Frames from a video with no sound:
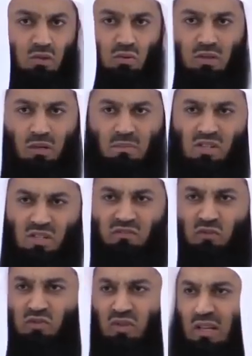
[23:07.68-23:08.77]
into the masjid
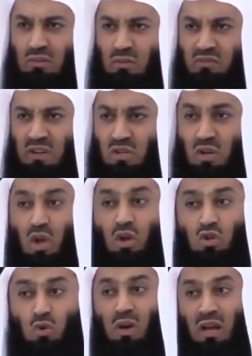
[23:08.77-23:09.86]
for Salatul Fajr,
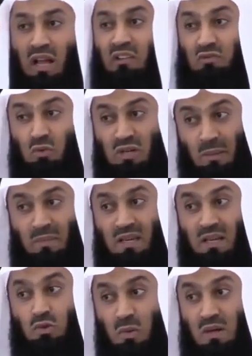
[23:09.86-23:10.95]
you will have to come
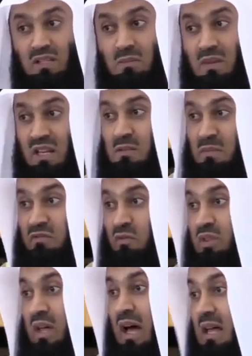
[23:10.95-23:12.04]
here 20 minutes
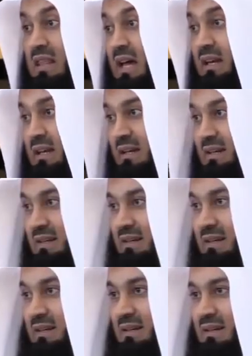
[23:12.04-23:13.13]
before the adhan.
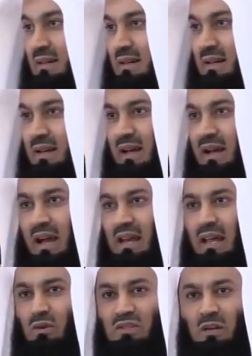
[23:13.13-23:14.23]
And
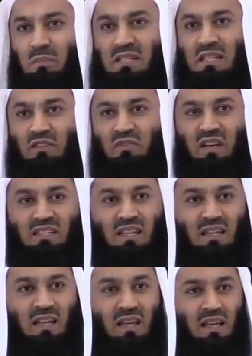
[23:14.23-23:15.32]
I looked at myself and I
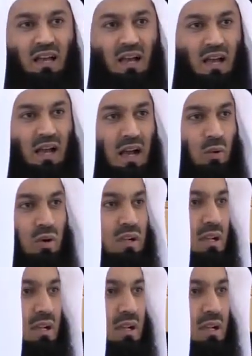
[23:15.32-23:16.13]
said, our